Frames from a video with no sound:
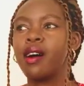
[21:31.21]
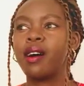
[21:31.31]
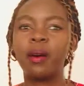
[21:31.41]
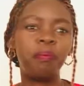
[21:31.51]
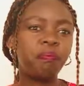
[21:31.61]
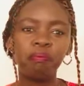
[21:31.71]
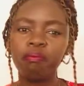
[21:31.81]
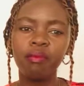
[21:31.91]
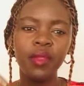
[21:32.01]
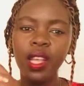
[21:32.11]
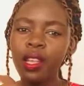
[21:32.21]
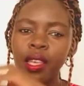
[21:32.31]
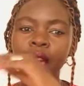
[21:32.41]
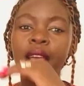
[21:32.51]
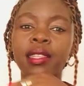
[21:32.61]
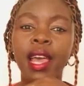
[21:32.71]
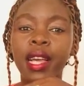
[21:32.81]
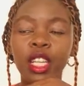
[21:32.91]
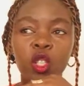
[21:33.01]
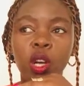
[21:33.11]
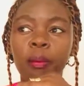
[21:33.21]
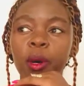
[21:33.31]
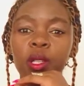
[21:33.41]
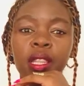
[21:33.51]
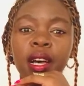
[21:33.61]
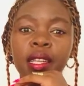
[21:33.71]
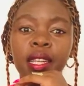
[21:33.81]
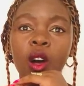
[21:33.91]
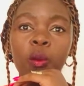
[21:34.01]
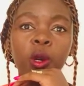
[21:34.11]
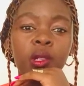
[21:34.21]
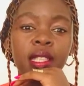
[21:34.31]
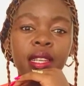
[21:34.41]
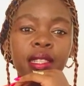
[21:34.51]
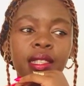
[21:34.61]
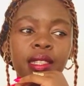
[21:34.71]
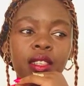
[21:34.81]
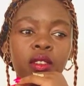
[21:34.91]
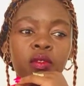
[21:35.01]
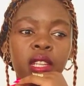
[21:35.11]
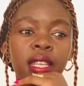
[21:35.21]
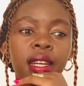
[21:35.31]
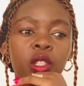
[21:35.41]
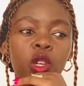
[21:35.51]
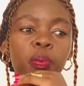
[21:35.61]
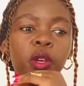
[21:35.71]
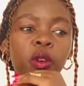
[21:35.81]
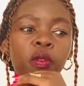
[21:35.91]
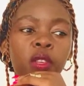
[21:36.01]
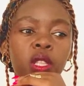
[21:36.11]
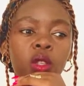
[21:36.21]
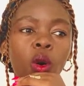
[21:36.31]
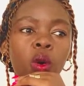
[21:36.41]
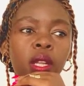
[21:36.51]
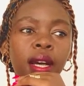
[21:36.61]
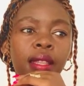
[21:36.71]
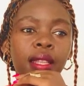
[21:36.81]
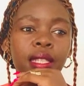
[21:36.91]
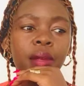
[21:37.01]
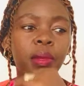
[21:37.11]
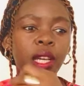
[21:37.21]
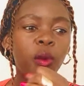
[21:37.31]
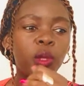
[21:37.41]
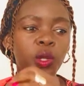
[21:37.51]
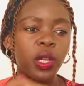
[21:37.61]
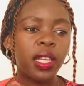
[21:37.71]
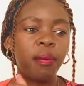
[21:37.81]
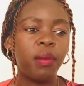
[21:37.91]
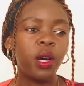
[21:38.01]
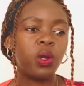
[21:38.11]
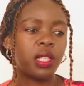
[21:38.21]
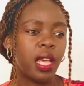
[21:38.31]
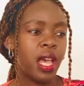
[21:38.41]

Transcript: Guys, I can't talk about that now because that's really a topic of its own, and that's something I'll be talking about.